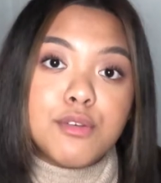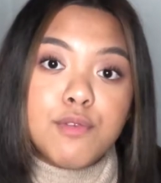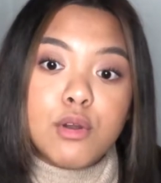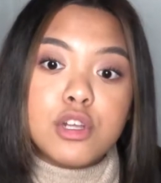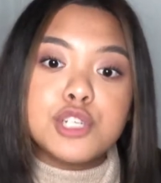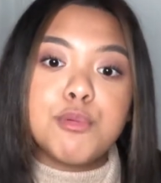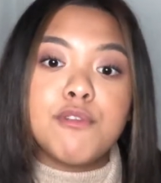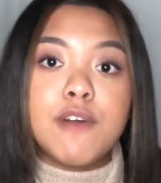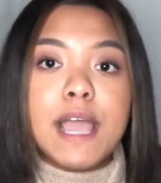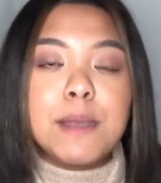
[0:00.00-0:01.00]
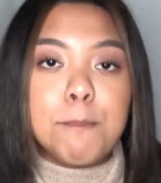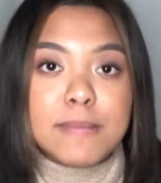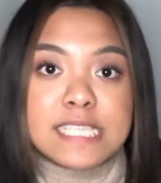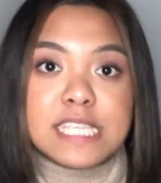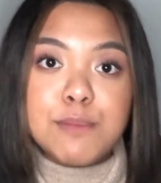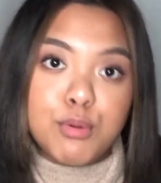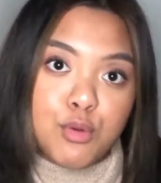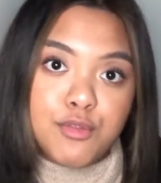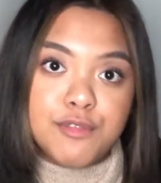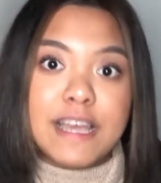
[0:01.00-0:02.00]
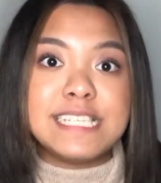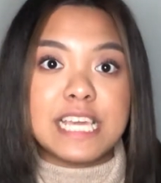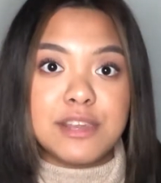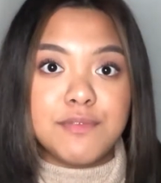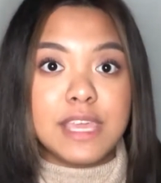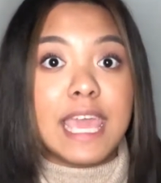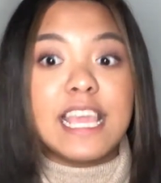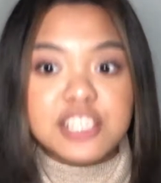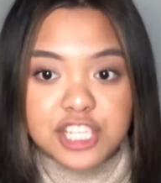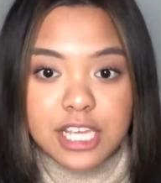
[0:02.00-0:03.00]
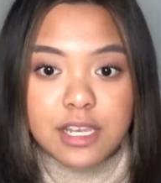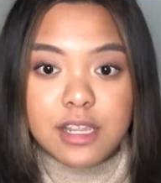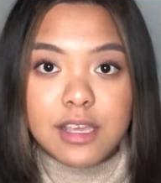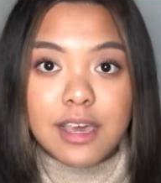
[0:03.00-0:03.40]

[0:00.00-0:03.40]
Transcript: the voter to provide missing proof of identification.